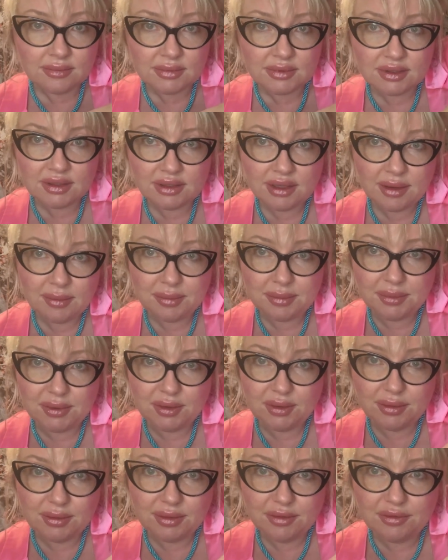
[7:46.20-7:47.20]
Isn't that
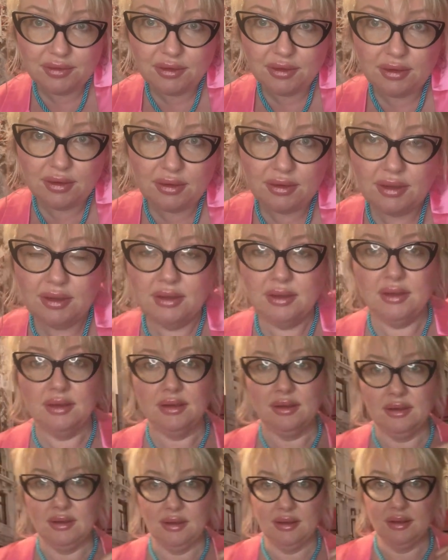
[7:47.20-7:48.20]
beautiful?
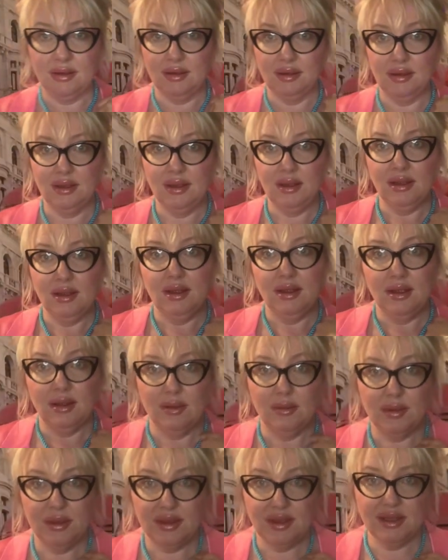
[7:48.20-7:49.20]

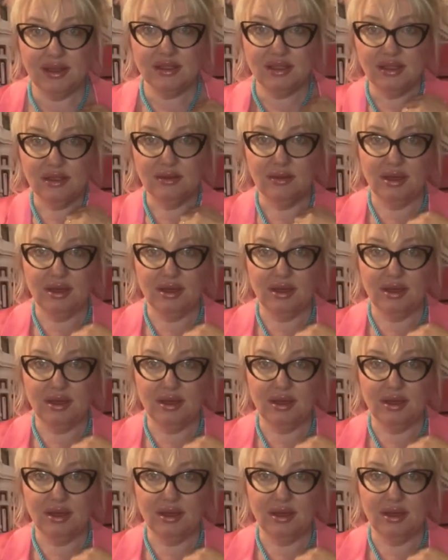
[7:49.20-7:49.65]
But these two